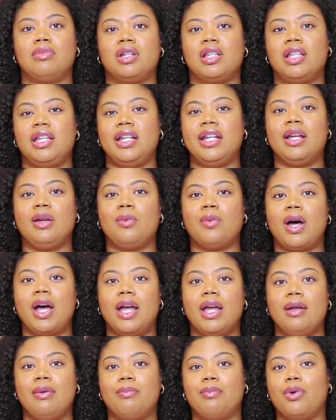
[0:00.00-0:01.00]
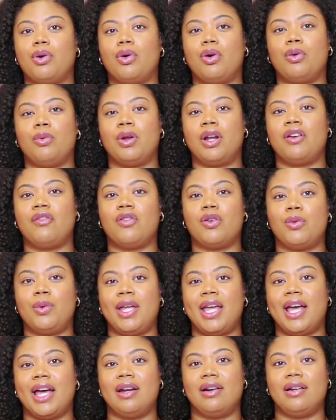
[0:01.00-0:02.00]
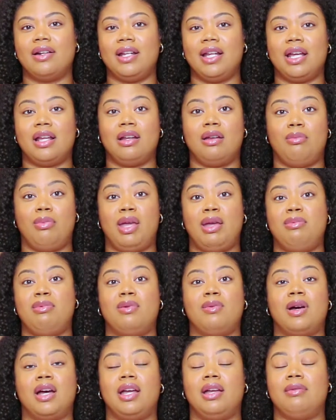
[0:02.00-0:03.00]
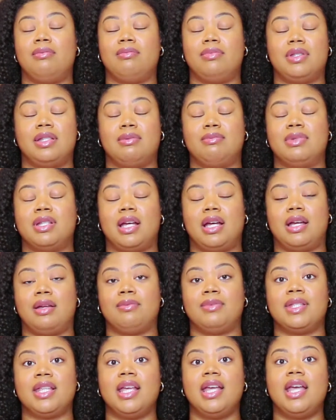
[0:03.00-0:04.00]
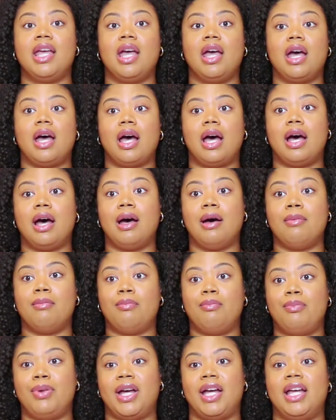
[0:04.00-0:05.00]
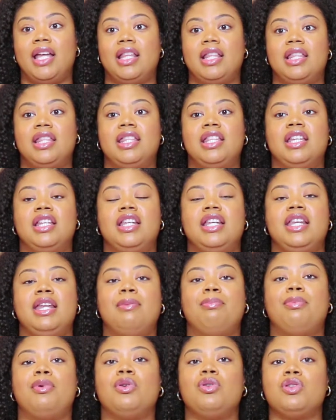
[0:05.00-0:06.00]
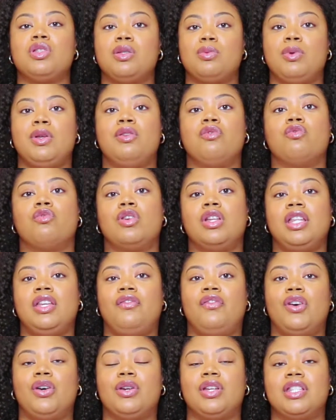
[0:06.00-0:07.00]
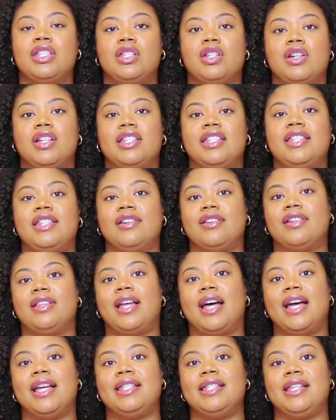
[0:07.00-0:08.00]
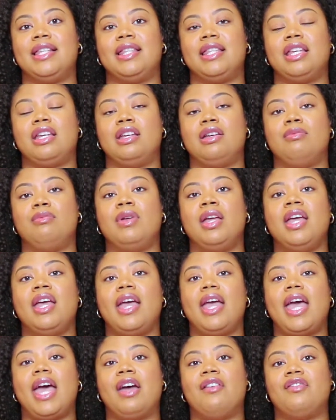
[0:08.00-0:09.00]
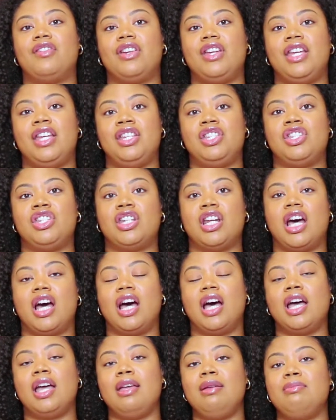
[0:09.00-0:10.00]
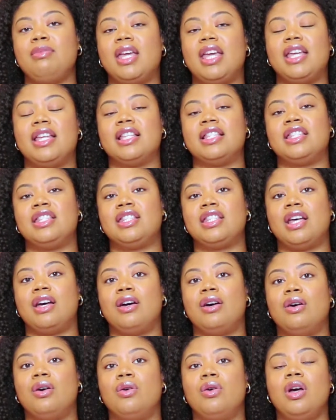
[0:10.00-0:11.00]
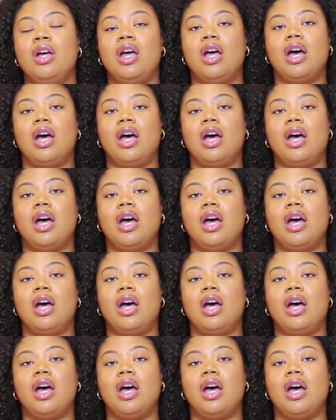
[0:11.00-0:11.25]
cleaning wipe or whatever we had on hand, a baby wipe sometimes. But the nipples, we really focused on sterilizing them after each time. And so